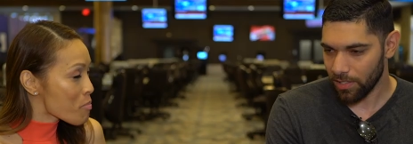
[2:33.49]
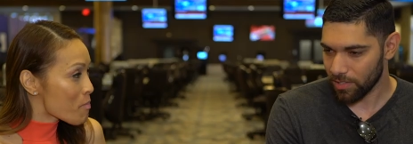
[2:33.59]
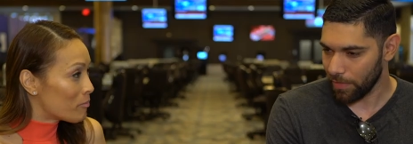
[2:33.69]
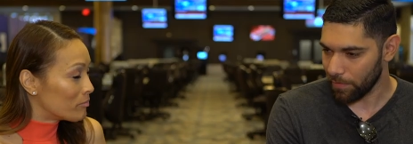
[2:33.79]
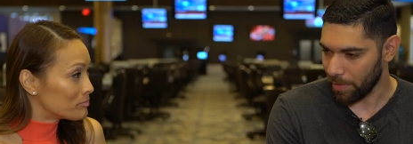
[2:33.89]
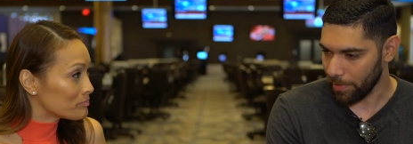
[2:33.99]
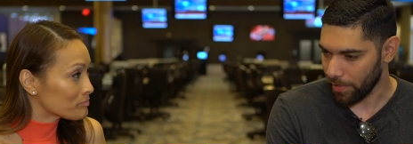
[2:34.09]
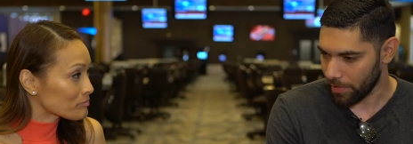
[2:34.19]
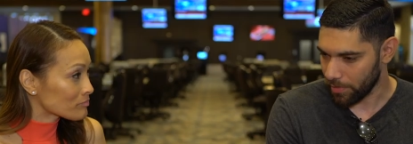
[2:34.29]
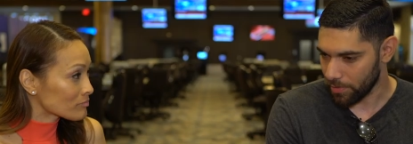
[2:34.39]
Speaker 1: done stuff for my mm-hmm.
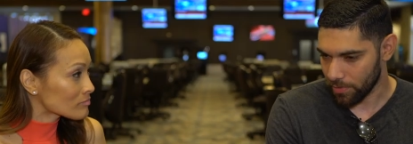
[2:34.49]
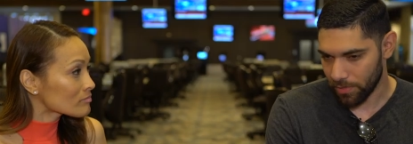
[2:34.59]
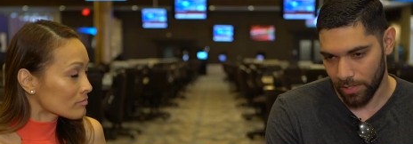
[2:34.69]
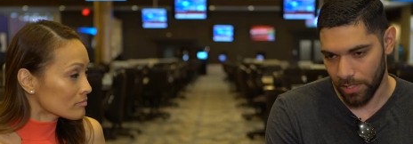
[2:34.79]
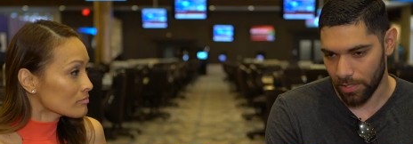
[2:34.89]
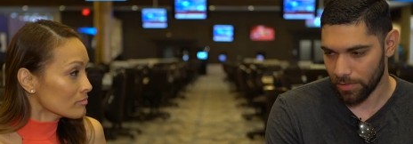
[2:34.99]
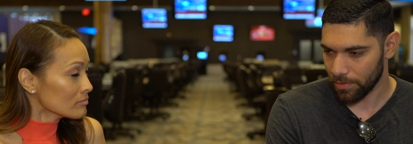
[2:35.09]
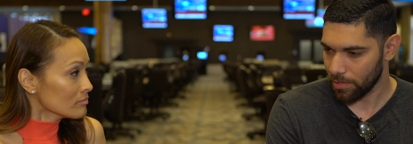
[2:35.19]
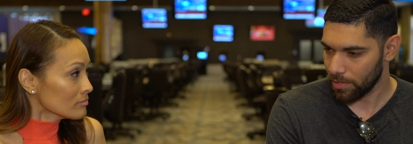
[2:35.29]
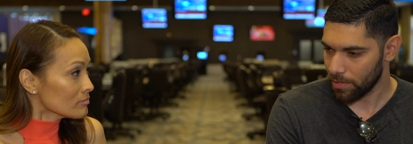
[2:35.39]
parents, like
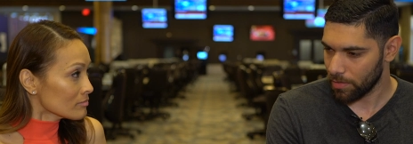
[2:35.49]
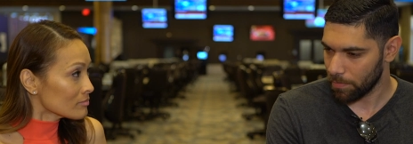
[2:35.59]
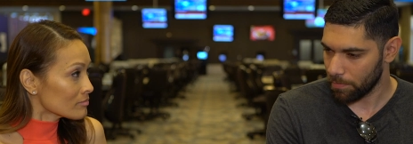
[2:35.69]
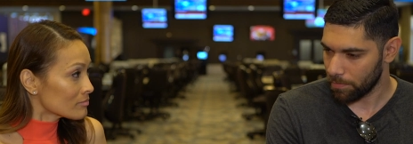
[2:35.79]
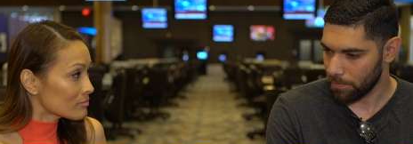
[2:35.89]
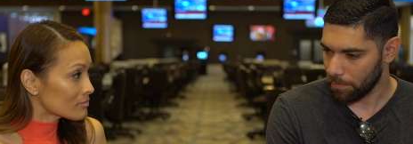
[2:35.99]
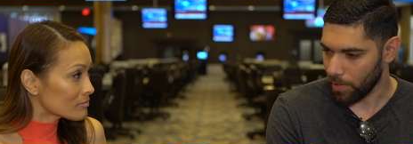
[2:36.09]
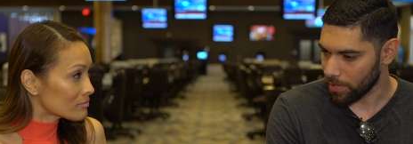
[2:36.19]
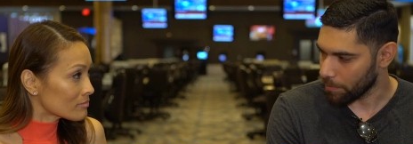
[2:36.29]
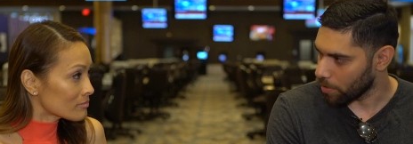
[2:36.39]

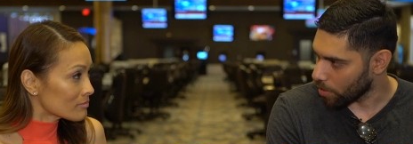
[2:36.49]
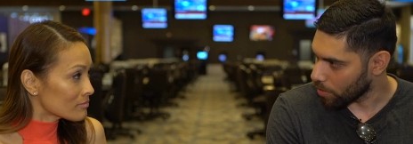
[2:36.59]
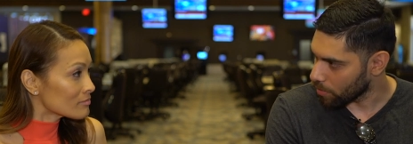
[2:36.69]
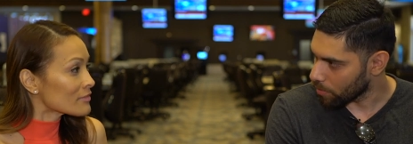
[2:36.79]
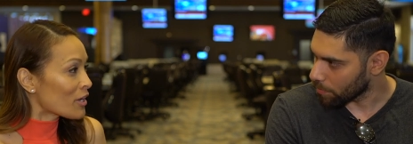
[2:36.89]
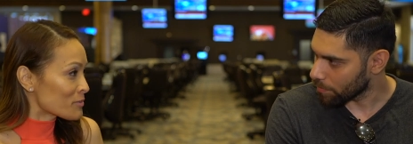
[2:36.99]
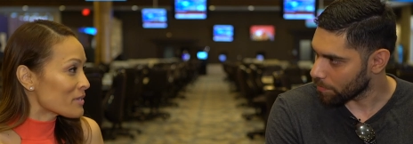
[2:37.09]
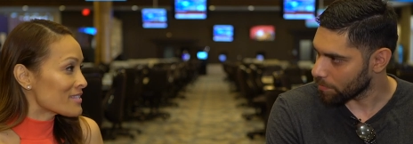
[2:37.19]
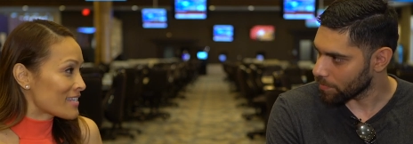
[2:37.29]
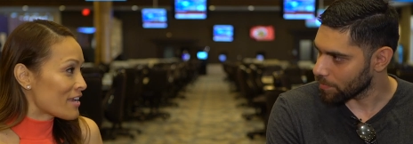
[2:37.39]
bought them a home. I was
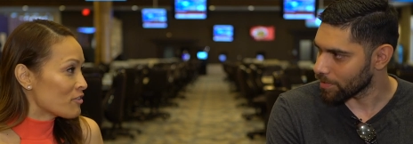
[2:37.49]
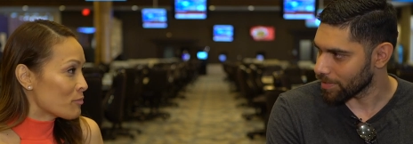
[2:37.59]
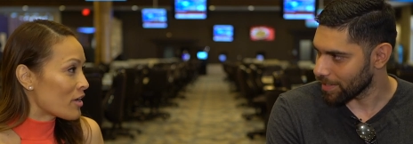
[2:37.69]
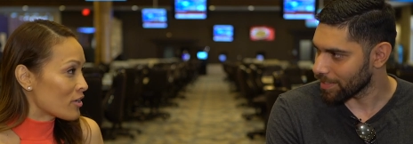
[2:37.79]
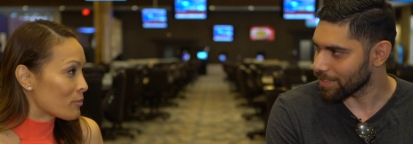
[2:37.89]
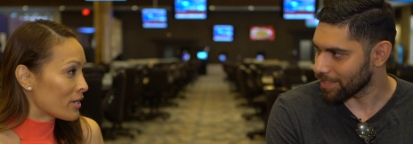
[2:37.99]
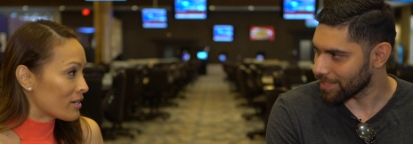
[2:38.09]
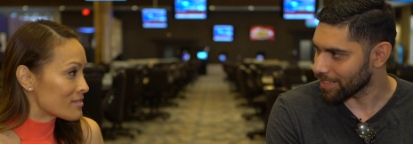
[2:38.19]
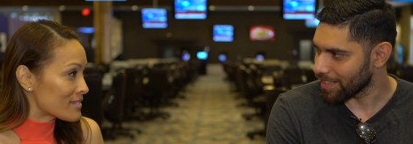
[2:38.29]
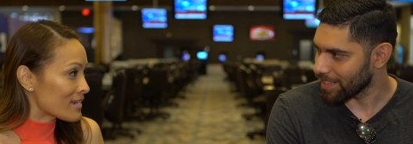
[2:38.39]
Speaker 2: about to say, have you yeah, bought your
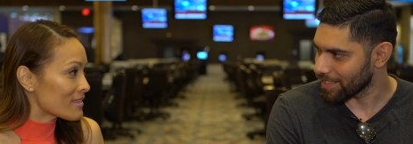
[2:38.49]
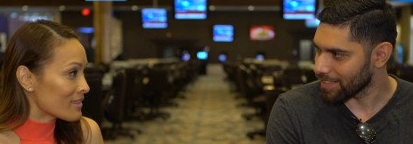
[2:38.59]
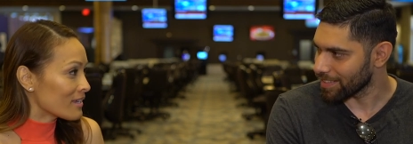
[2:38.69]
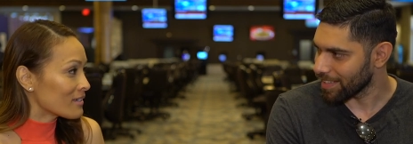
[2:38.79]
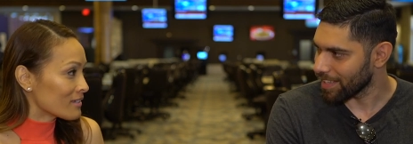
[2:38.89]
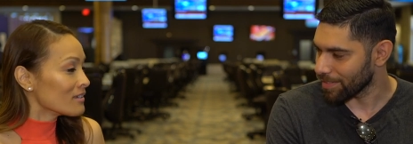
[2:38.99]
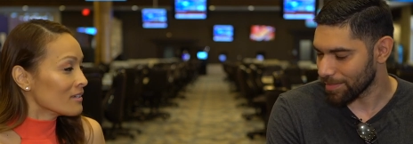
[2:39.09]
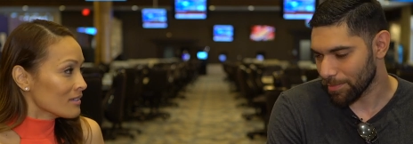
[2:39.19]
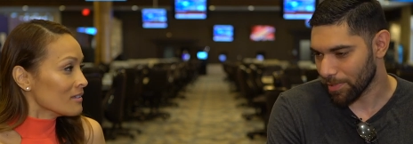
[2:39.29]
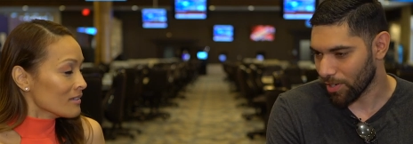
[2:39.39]
parents yeah, anything?
Speaker 1: Yeah,
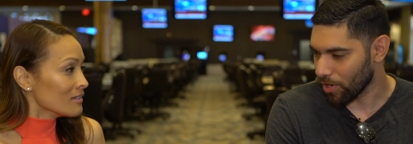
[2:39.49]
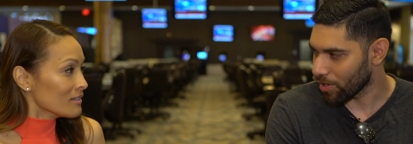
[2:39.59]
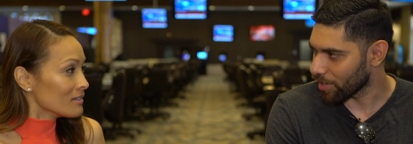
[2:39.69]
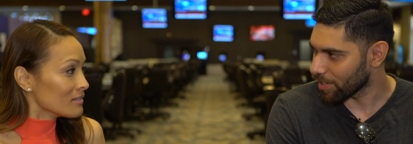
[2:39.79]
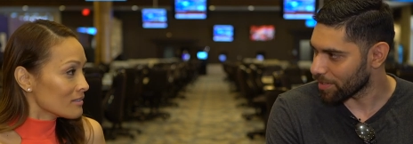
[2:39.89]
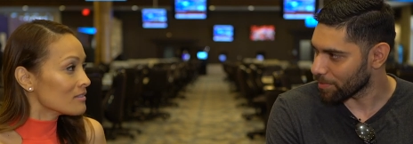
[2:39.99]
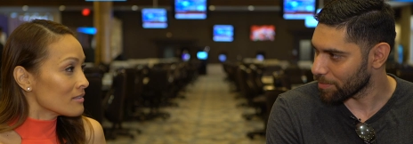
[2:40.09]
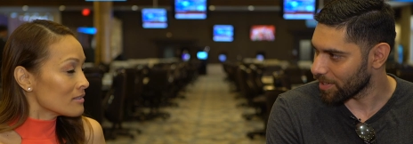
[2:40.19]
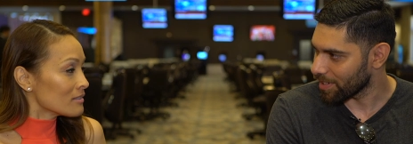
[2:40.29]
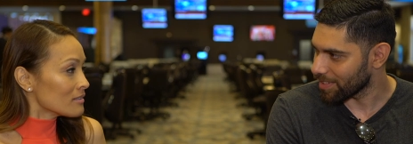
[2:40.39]
car,
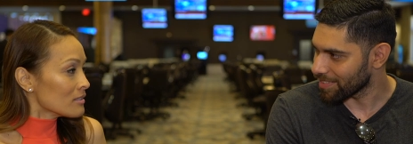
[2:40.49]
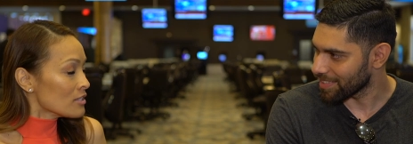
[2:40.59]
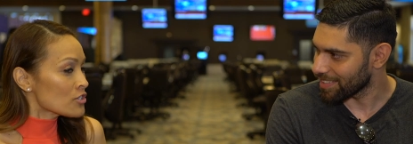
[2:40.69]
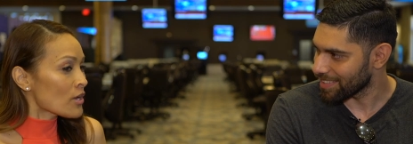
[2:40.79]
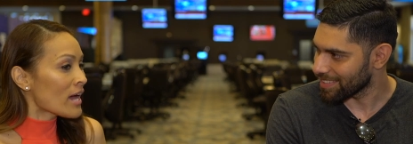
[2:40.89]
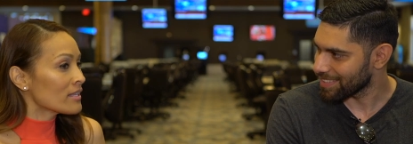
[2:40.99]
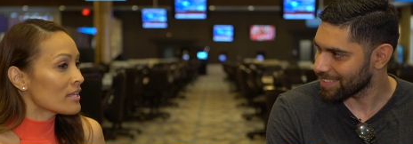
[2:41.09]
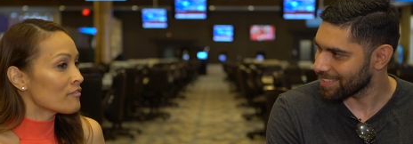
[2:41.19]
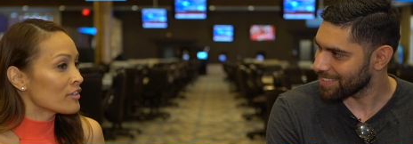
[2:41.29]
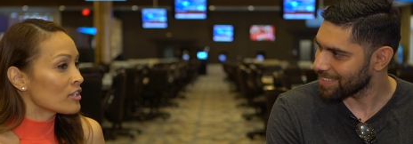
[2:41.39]
my mom. You know. So
Speaker 2: how
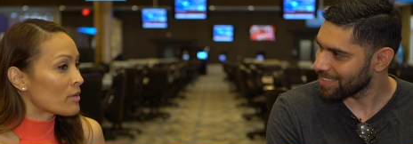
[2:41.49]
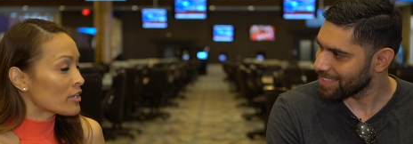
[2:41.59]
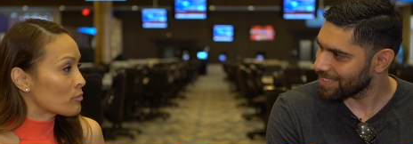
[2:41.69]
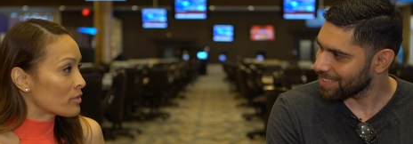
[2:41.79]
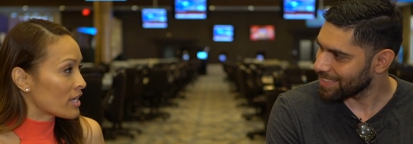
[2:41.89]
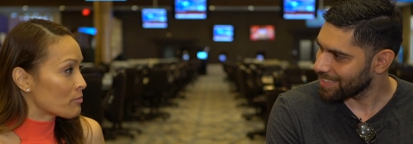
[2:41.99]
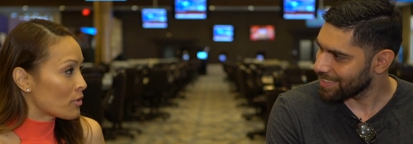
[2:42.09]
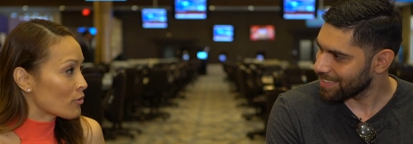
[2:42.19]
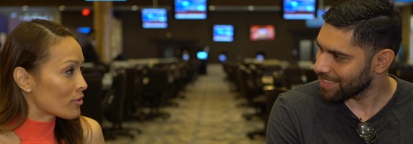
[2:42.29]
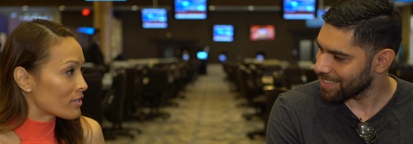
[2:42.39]
did they feel about you playing
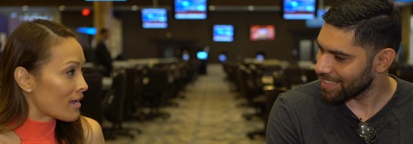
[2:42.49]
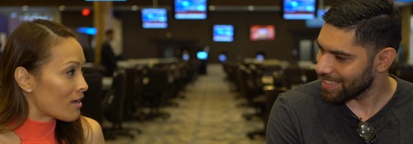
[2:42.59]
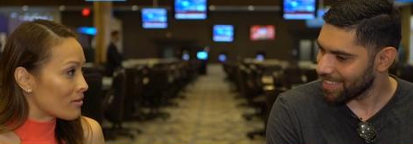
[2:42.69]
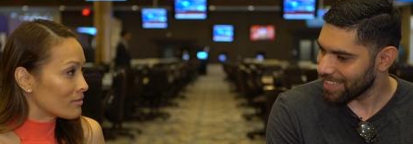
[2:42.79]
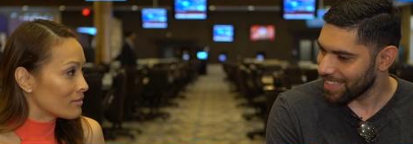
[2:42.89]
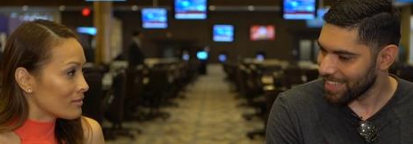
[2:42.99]
poker now?